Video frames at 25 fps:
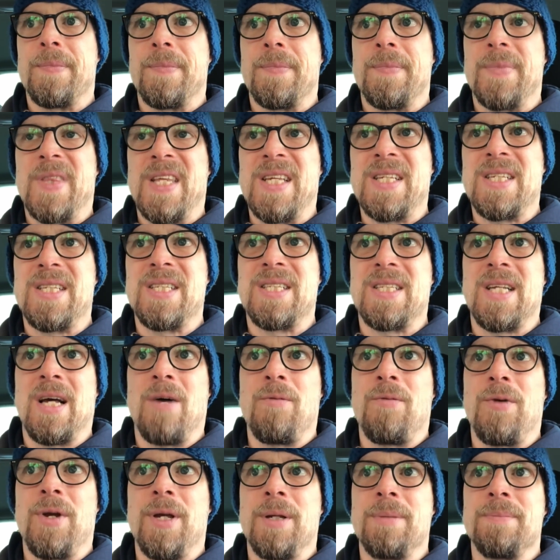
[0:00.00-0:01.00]
This is
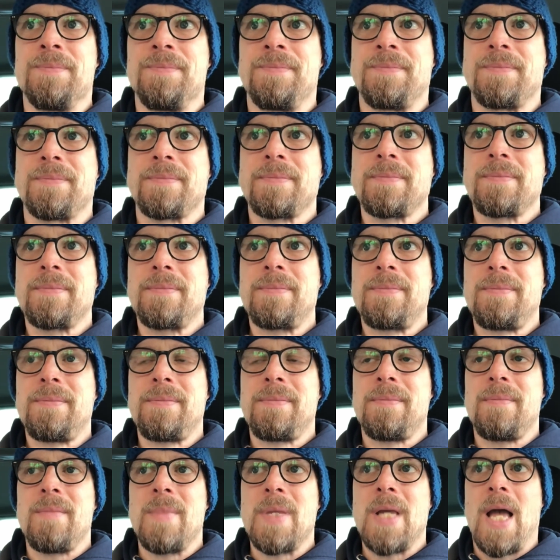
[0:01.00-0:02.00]
something
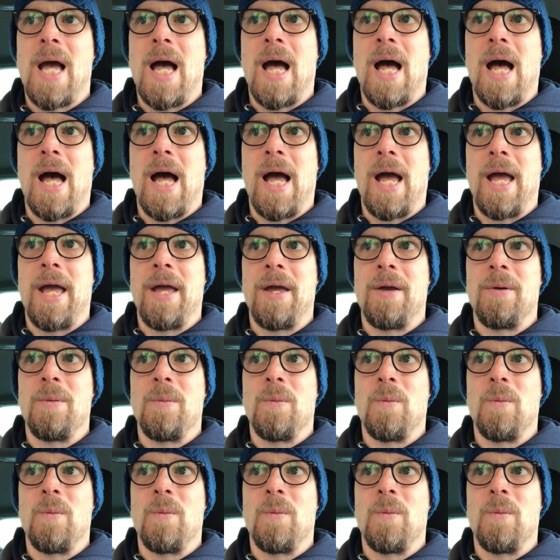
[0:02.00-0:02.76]
I